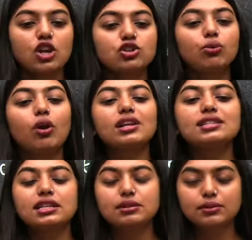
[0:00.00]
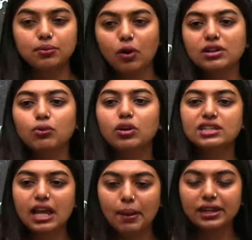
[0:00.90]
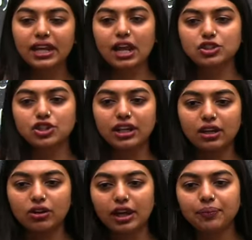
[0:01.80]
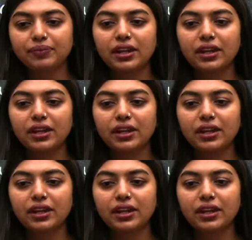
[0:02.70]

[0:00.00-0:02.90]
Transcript: So, what is this, what is happening actually, okay?